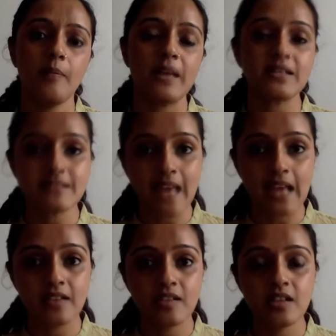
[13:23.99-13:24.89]
better
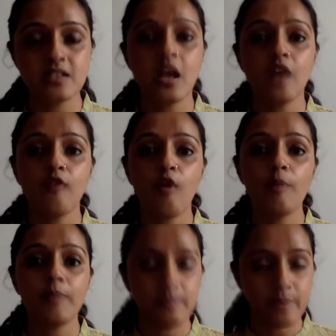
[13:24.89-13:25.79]
salaries
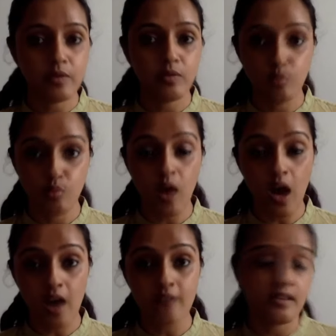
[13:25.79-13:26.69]
for people who
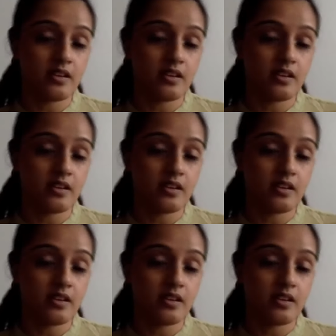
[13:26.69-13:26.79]
are